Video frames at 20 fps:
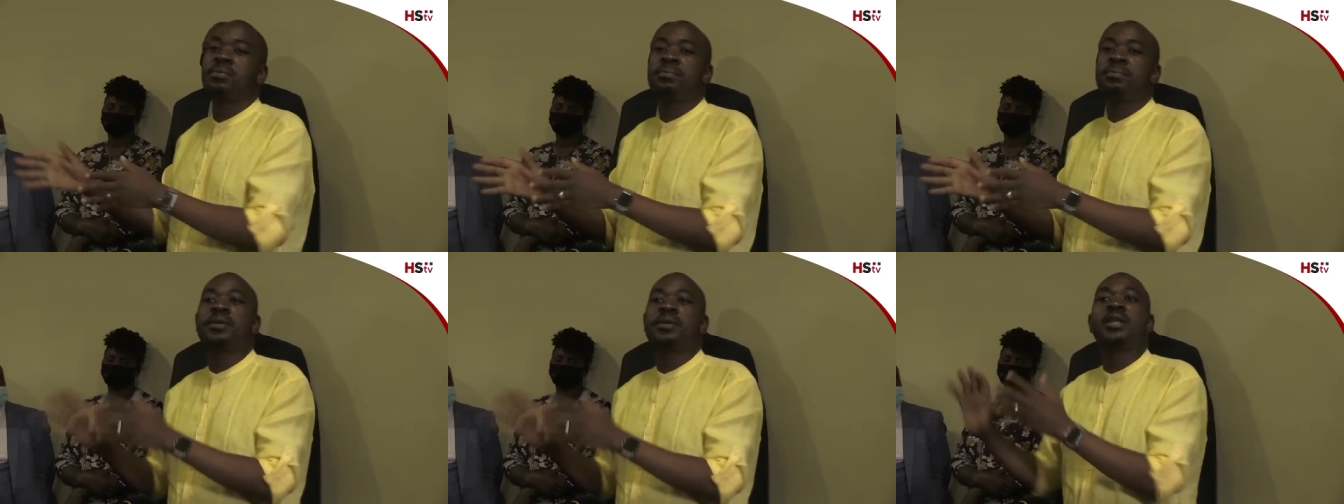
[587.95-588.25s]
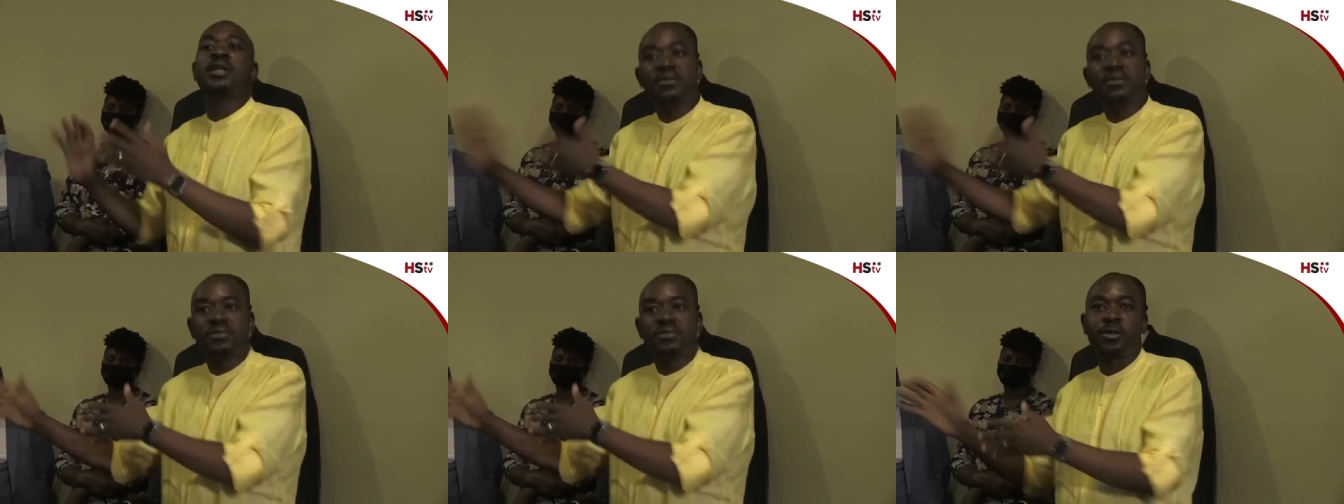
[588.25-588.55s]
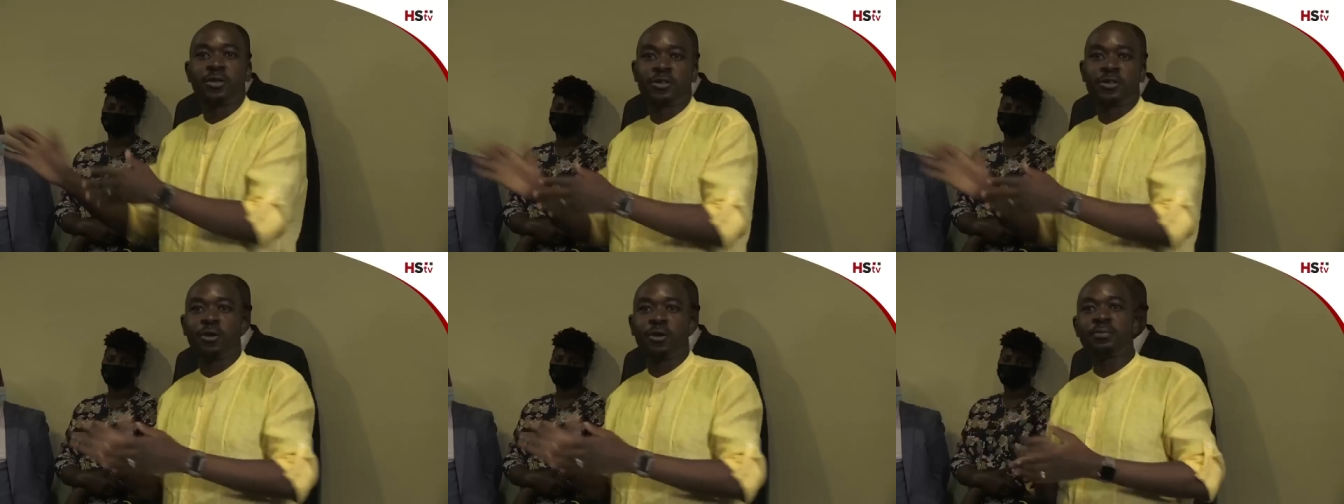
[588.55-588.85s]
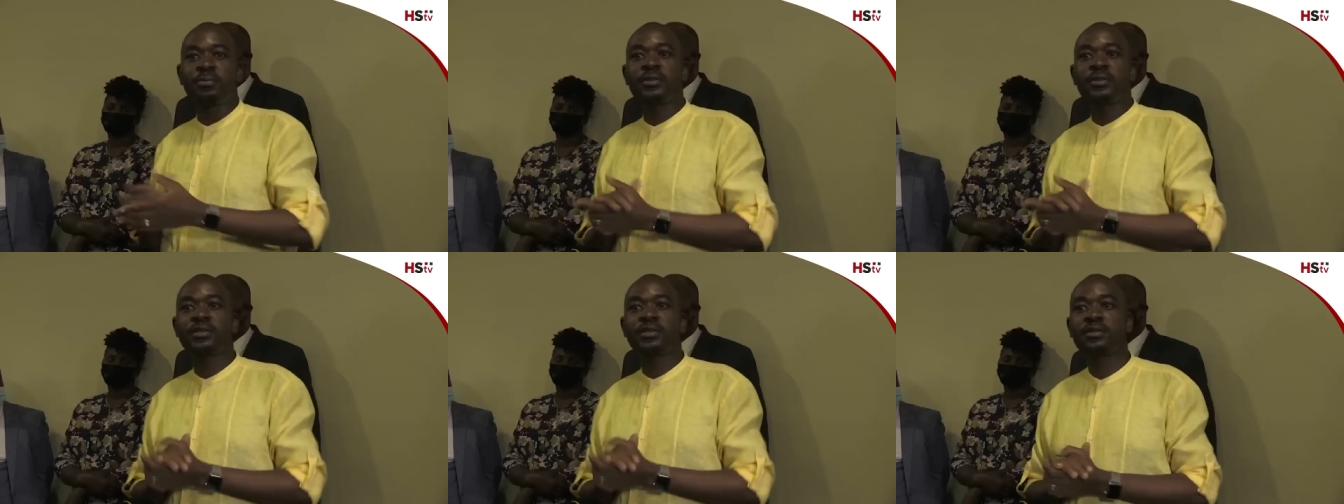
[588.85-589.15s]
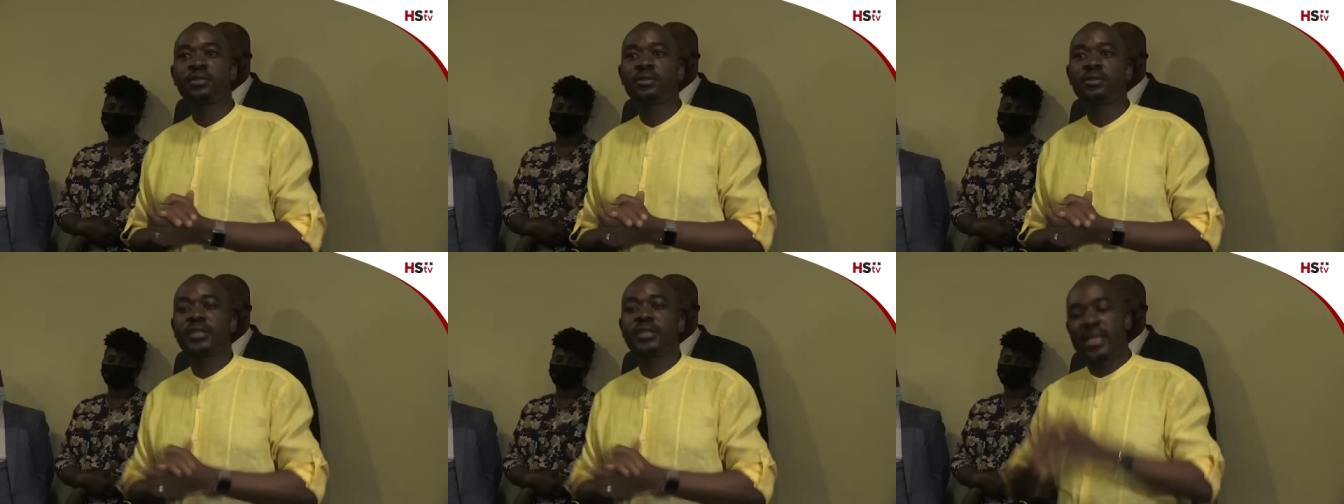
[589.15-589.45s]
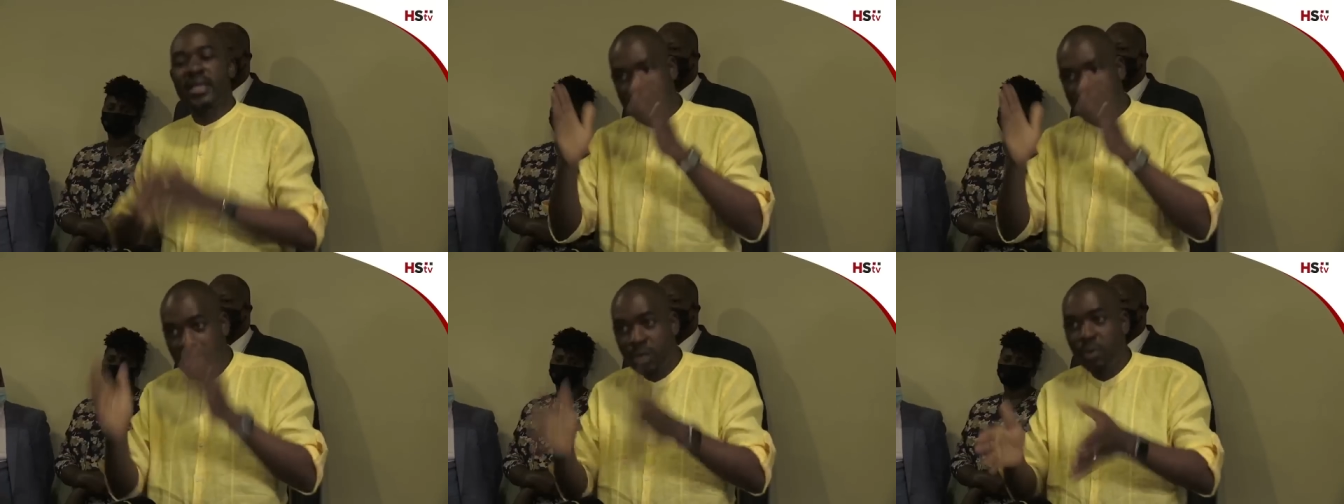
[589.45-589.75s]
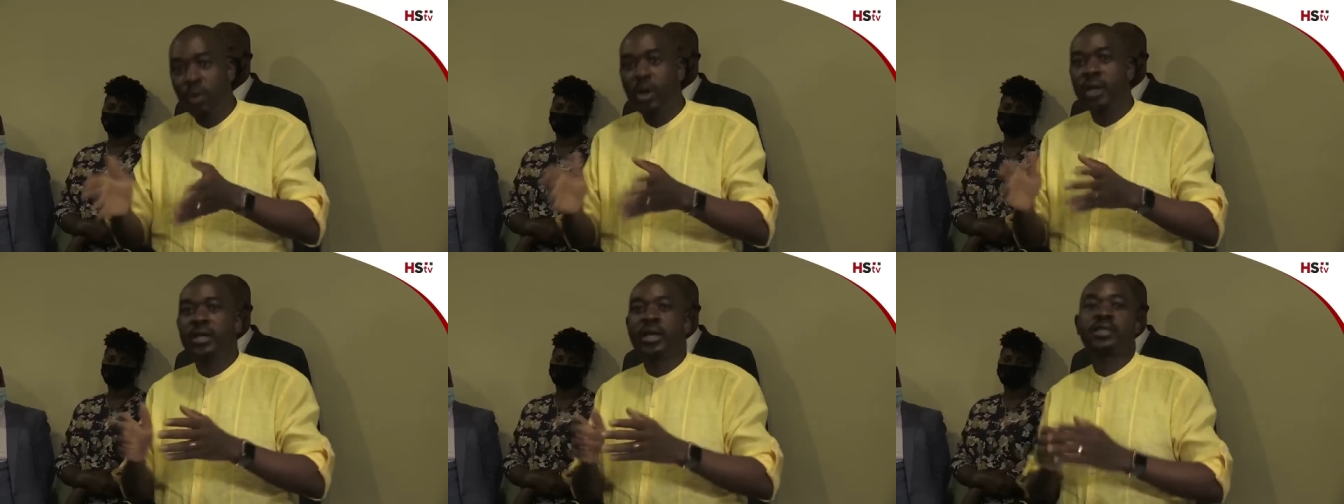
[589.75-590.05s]
believe those robes. They
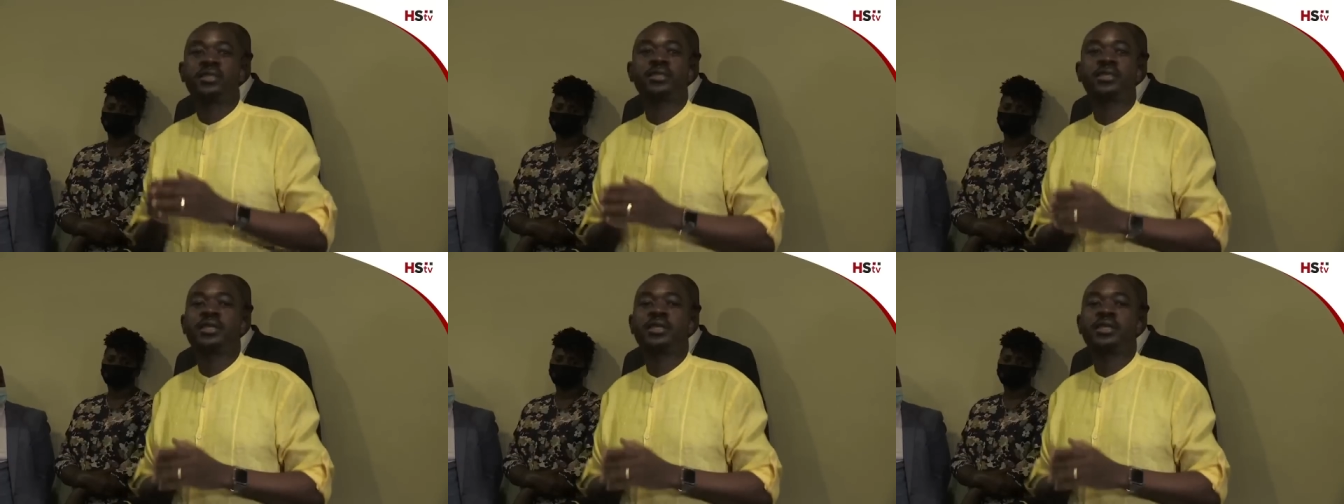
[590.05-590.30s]
still want us,